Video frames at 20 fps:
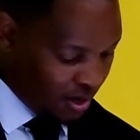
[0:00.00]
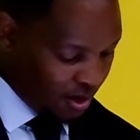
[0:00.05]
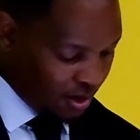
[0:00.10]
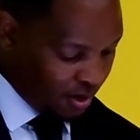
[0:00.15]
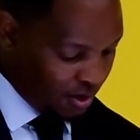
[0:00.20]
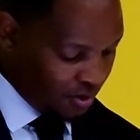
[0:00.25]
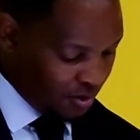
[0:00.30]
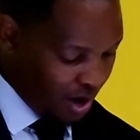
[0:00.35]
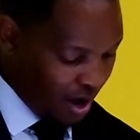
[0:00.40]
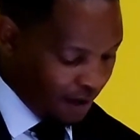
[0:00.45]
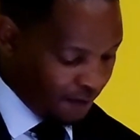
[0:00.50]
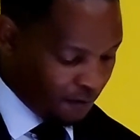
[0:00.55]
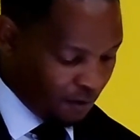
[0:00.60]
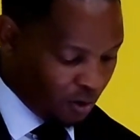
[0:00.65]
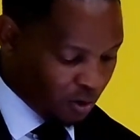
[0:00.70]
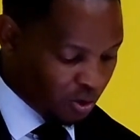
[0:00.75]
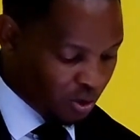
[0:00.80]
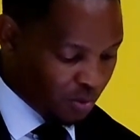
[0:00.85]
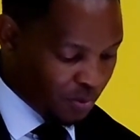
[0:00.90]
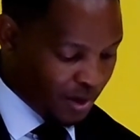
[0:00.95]
you have
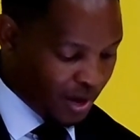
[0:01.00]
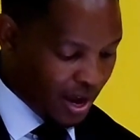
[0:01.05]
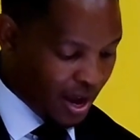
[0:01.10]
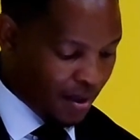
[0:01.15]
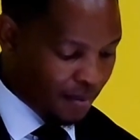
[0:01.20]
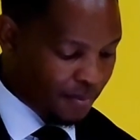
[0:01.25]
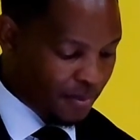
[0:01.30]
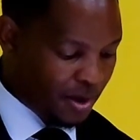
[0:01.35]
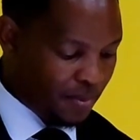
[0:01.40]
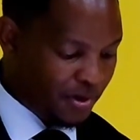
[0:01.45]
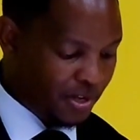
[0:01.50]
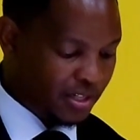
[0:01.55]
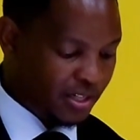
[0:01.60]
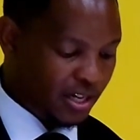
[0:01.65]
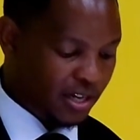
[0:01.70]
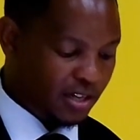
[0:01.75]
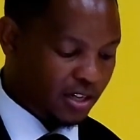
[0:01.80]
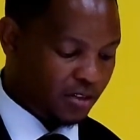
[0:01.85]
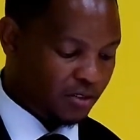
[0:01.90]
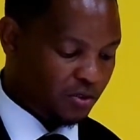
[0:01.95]
also become
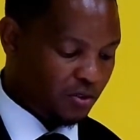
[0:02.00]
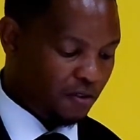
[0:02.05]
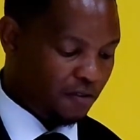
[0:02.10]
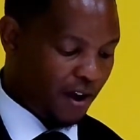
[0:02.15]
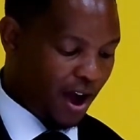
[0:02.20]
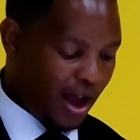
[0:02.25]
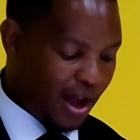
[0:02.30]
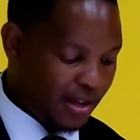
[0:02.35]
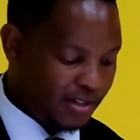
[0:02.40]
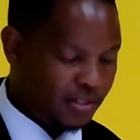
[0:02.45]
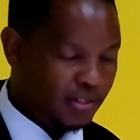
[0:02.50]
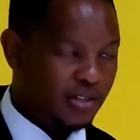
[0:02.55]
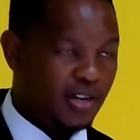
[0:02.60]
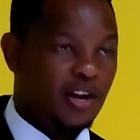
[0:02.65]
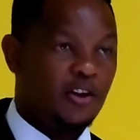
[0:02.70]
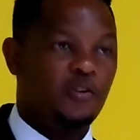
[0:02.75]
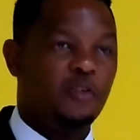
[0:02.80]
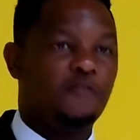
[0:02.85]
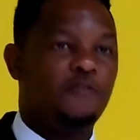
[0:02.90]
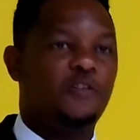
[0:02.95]
imitators of us
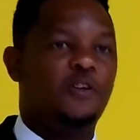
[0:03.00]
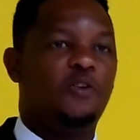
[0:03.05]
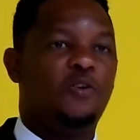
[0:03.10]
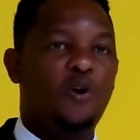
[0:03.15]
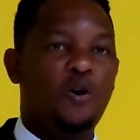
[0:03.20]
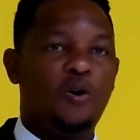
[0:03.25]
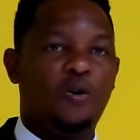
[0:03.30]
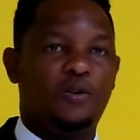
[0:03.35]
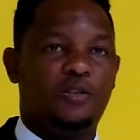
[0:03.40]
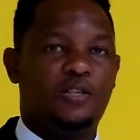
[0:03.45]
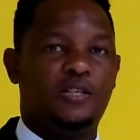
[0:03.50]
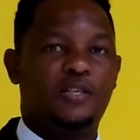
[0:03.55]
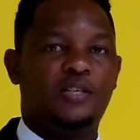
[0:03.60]
and of the Lord.